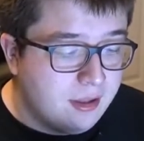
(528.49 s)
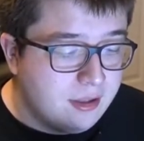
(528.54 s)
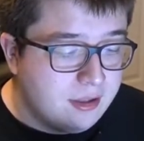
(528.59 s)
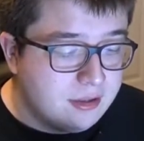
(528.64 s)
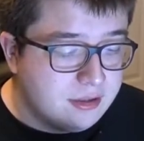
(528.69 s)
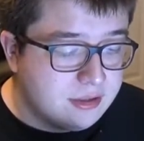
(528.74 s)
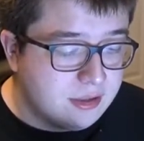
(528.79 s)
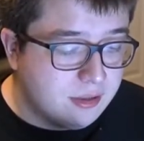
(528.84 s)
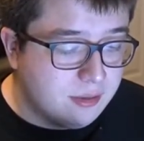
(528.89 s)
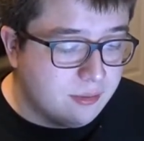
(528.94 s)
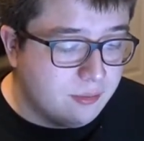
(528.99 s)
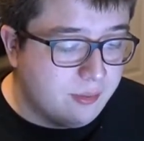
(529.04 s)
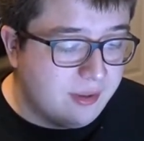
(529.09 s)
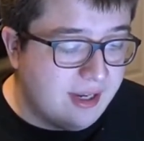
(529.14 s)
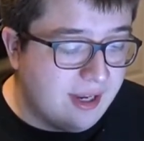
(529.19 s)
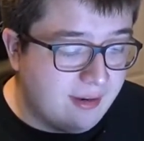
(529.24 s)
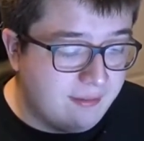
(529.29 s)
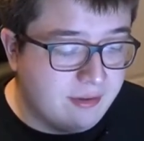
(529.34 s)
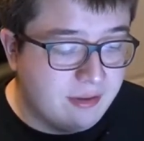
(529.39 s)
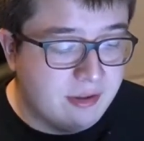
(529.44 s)
So we
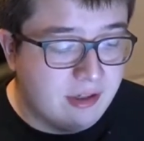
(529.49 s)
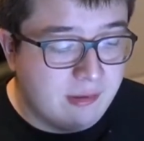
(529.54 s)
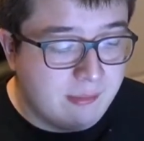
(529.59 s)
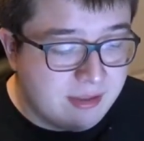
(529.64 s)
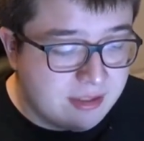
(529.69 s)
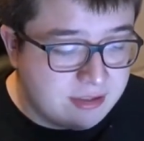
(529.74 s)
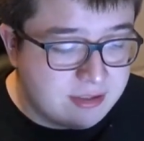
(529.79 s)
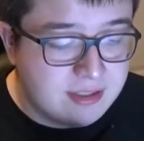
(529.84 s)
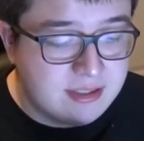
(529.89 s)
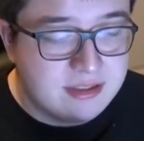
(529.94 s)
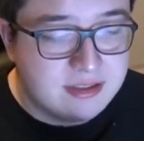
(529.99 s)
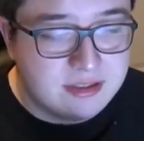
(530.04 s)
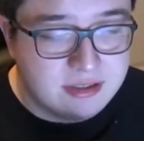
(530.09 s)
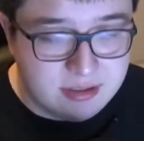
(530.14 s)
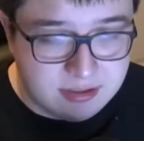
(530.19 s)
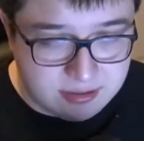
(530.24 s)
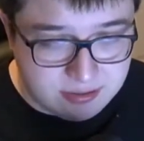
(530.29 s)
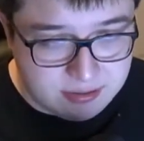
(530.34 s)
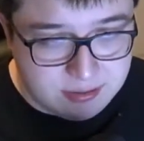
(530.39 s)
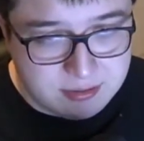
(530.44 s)
have your email address,
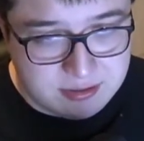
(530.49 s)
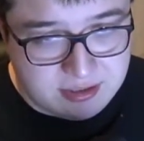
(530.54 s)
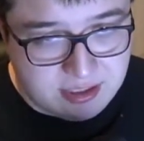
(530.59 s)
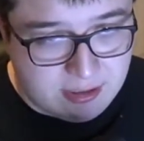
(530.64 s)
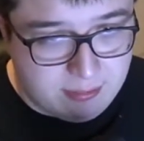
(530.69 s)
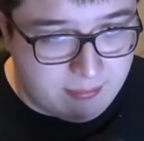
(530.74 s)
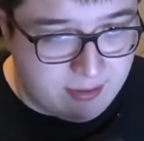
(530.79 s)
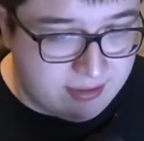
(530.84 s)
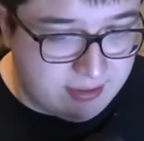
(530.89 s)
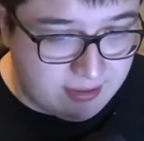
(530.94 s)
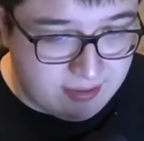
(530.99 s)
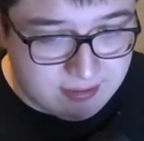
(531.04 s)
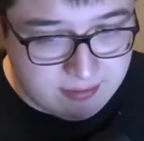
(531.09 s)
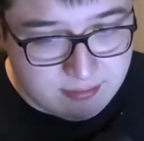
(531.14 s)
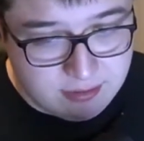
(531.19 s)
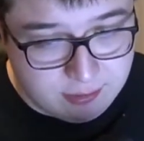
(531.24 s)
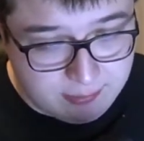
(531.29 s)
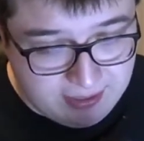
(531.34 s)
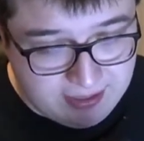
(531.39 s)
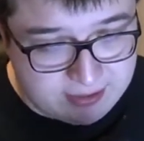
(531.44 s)
your username, and then
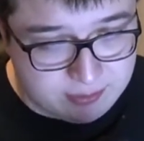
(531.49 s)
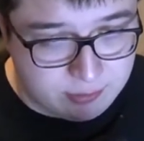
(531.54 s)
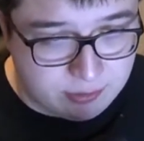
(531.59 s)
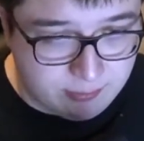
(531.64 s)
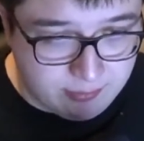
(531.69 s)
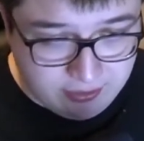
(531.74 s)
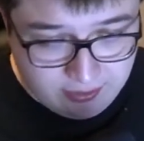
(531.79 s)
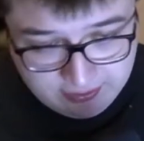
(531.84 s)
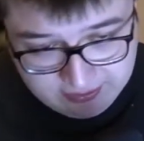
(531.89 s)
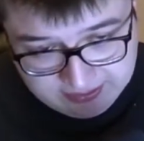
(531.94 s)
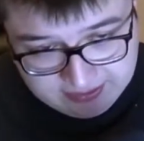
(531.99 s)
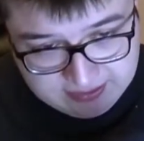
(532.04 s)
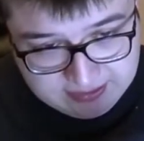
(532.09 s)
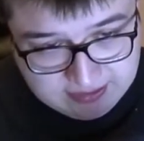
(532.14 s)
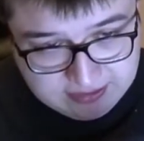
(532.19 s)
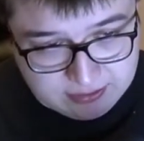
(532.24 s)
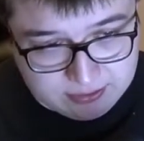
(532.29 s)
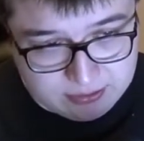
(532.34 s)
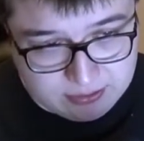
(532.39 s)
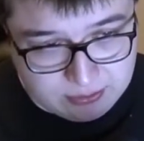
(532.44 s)
your password, but all these
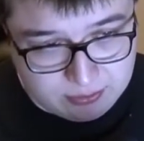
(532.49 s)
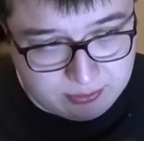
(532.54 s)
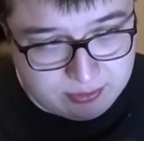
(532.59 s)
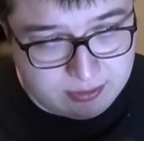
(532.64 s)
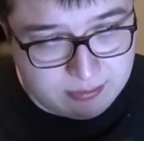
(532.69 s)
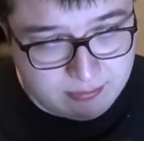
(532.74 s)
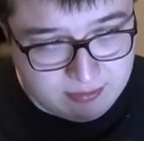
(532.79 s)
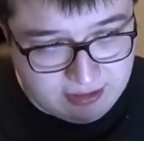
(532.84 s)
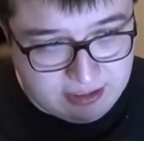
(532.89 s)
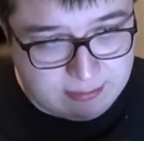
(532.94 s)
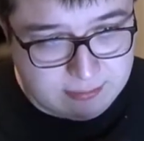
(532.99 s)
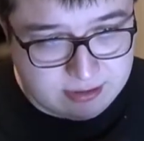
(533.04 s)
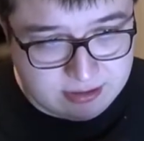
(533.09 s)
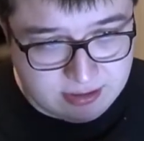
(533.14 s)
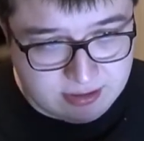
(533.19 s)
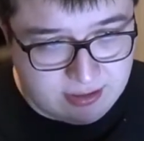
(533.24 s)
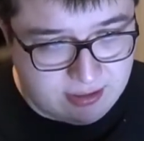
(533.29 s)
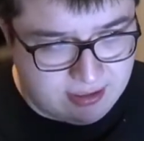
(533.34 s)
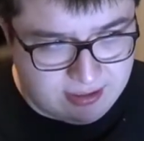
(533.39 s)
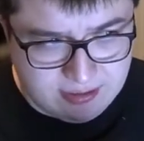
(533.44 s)
things are stored in
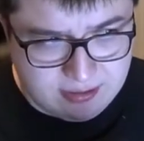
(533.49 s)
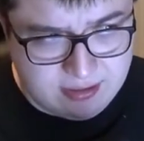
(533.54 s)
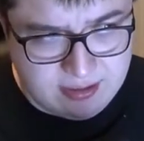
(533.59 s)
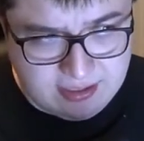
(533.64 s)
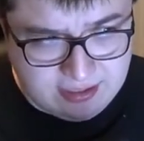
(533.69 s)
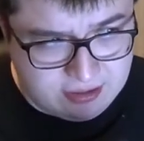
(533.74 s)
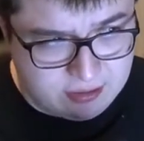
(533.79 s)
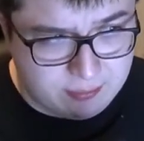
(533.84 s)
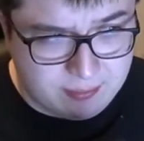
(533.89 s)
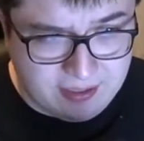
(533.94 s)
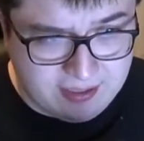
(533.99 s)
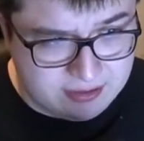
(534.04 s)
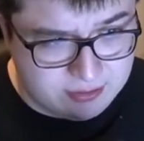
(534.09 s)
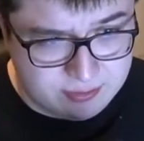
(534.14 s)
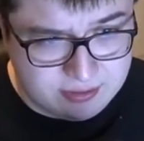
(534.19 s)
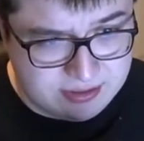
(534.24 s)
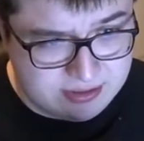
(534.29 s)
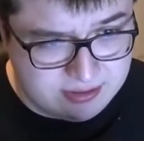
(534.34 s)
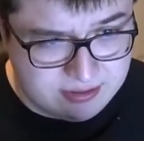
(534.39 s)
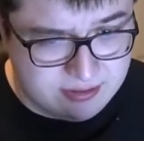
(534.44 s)
Amazon, and I think your
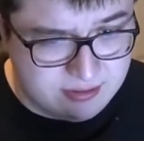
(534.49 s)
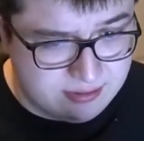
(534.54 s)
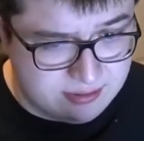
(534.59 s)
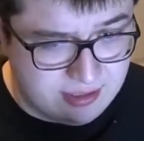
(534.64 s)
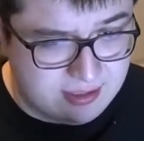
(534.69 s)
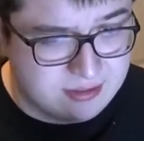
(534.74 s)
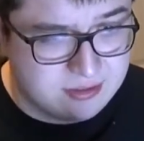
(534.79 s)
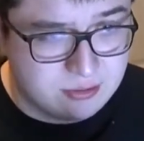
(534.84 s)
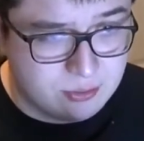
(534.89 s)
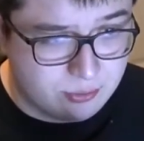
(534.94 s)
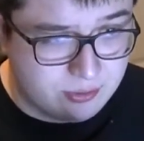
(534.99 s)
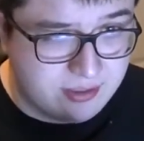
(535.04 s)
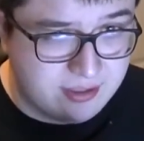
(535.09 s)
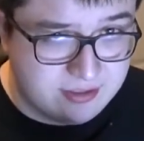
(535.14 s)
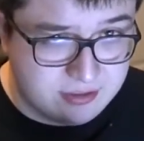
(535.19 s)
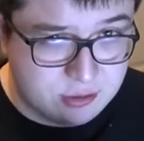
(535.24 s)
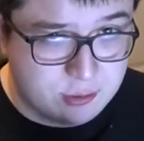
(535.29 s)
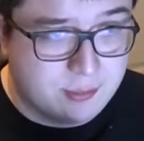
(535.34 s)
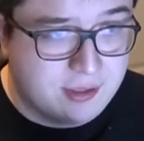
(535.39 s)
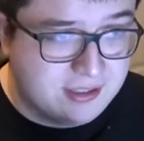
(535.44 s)
password is not stored
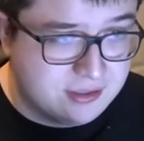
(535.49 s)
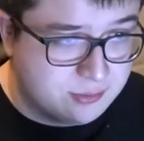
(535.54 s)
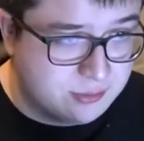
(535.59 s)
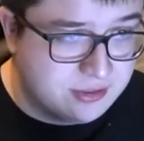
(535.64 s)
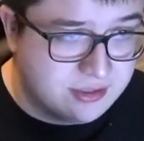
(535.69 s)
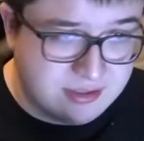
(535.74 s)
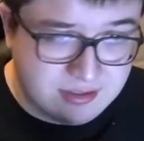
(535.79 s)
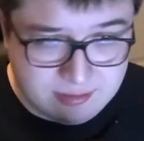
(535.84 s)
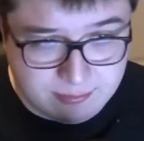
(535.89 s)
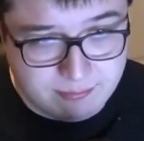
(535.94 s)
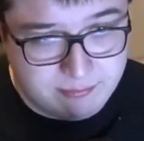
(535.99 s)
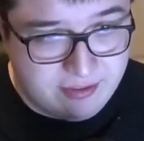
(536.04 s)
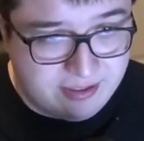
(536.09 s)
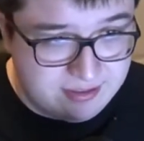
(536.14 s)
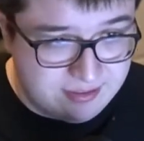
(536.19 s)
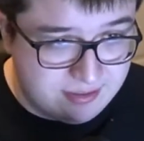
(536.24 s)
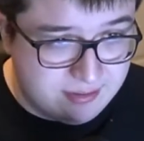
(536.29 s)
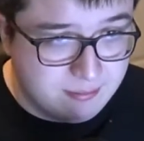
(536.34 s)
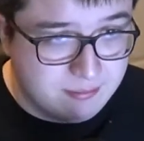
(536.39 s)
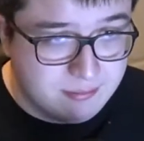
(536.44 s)
as your password. It's some
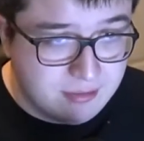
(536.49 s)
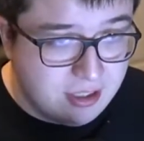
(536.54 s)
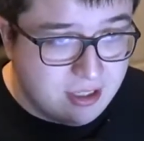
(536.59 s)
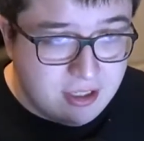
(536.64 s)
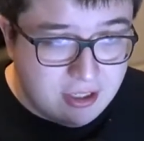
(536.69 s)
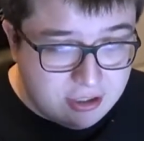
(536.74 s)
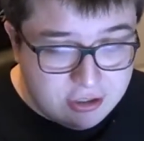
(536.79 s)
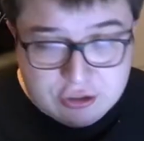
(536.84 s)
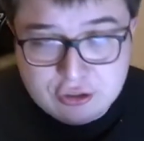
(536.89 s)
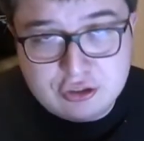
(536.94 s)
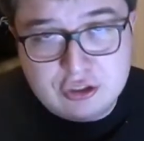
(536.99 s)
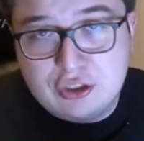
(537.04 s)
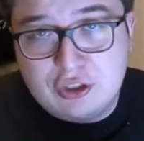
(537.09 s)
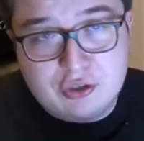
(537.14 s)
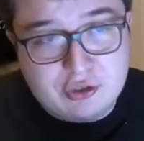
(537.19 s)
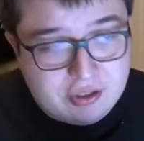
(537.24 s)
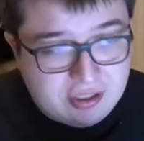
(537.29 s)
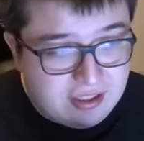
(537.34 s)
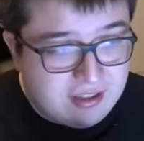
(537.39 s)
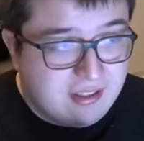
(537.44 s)
fancy
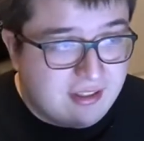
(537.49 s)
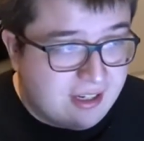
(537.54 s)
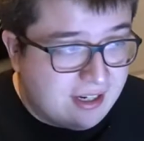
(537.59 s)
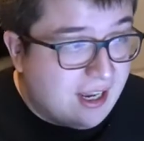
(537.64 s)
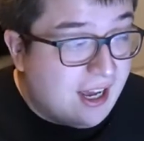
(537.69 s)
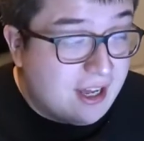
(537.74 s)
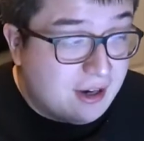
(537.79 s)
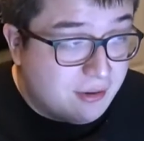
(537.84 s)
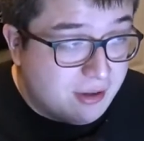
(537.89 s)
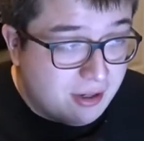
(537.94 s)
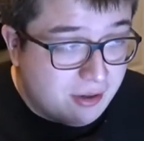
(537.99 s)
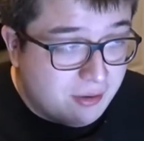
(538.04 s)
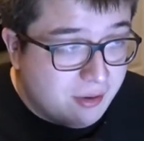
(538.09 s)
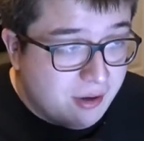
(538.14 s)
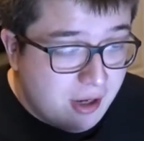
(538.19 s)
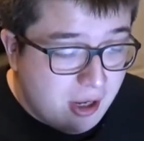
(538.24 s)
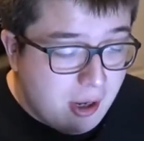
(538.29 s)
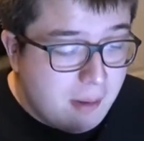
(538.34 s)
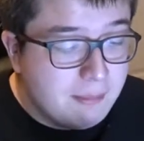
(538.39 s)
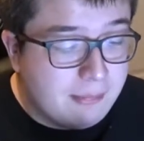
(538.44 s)
security thing. I don't know,
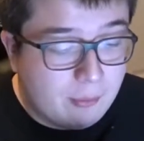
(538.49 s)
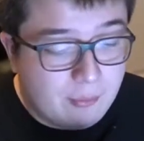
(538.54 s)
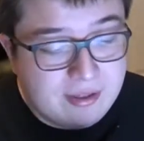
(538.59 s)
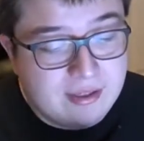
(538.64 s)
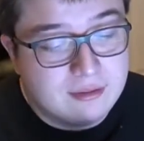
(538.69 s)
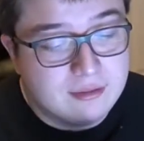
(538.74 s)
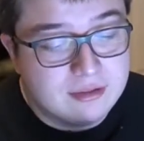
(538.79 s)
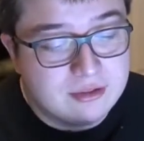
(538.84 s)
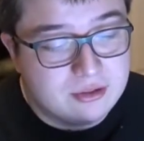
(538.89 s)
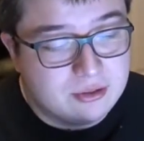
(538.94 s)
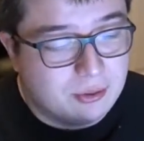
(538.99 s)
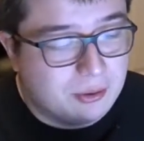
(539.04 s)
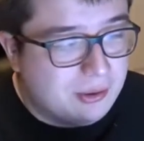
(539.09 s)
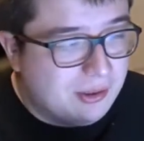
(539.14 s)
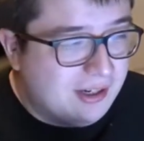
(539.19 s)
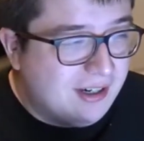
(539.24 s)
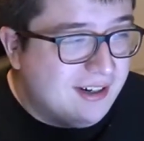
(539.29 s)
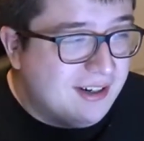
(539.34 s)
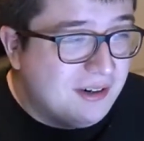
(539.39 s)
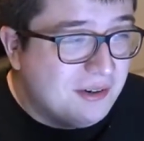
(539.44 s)
but we don't
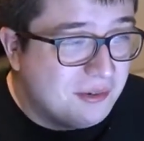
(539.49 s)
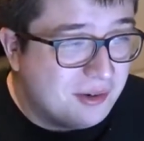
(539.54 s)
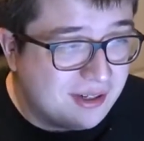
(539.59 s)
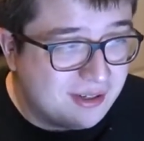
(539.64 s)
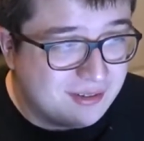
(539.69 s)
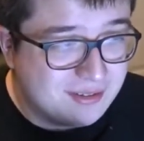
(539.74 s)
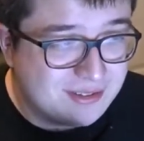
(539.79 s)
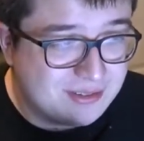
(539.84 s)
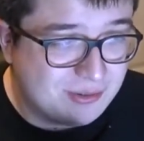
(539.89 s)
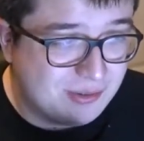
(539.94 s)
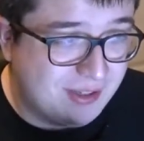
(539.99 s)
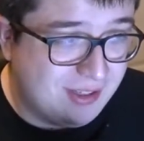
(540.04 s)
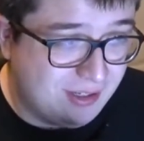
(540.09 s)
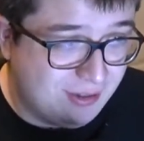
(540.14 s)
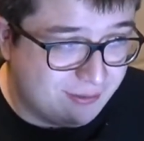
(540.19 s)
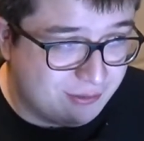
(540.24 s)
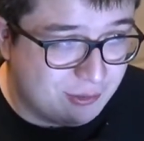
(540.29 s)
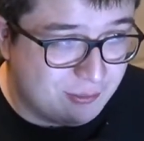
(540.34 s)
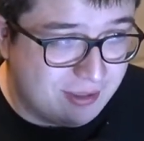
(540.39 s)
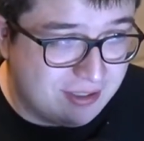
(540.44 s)
store that
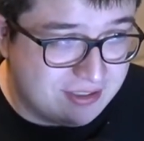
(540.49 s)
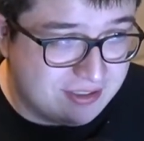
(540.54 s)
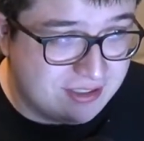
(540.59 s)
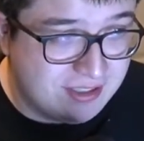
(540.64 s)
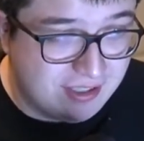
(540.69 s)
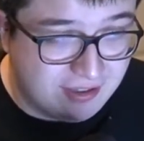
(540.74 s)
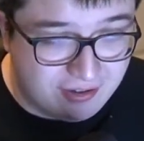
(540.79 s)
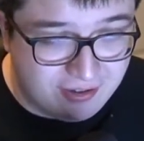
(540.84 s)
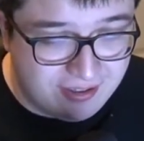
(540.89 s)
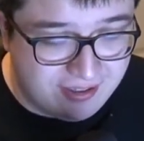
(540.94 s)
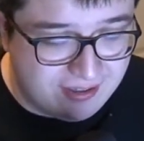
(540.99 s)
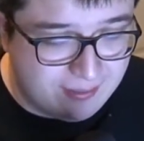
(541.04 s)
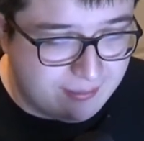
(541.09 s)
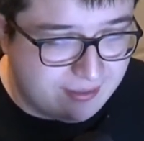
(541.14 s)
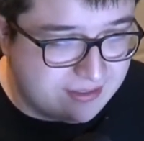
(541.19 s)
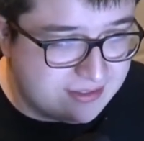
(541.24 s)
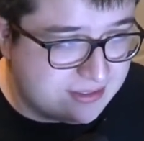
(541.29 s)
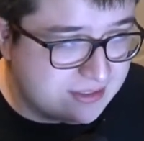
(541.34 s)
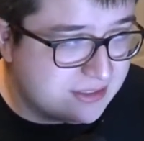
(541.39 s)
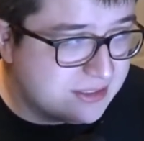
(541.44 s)
information in our
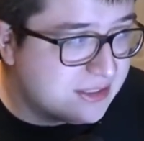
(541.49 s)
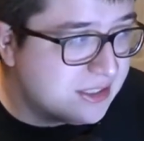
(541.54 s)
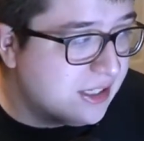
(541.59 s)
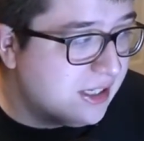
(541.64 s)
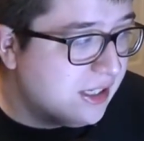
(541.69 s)
databases.